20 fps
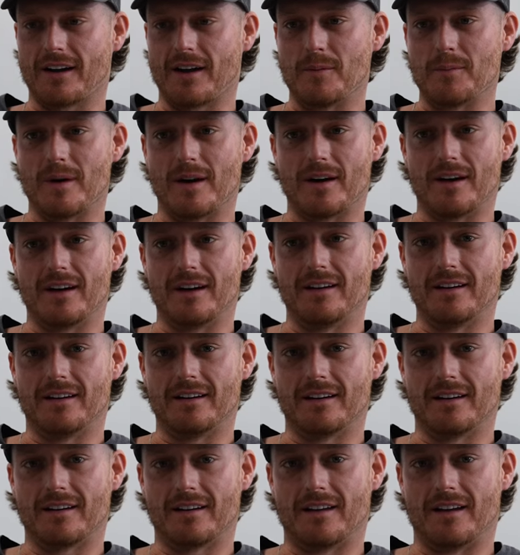got married
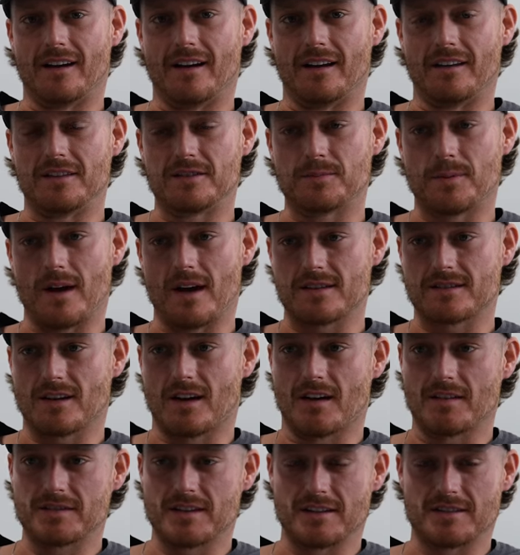uh, this past
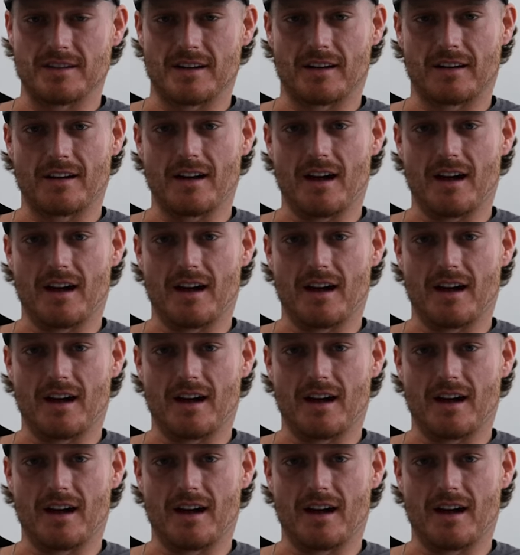off season in